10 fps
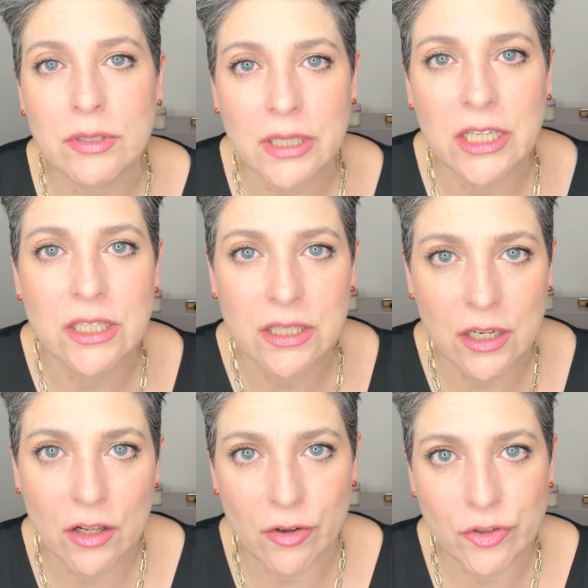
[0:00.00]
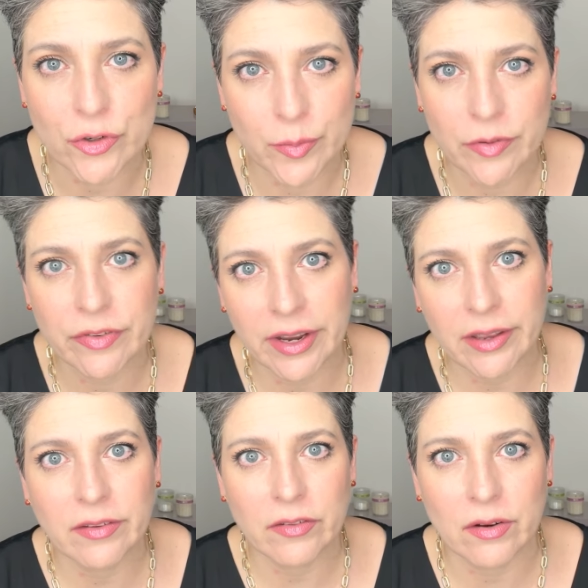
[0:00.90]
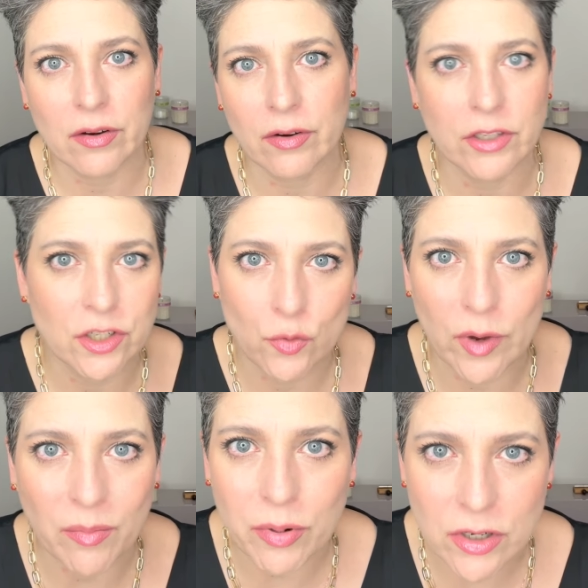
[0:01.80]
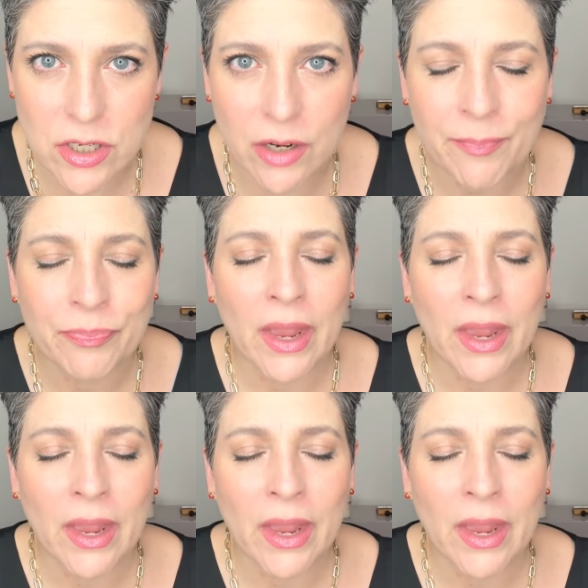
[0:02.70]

It's not just a close group of friends or just one person.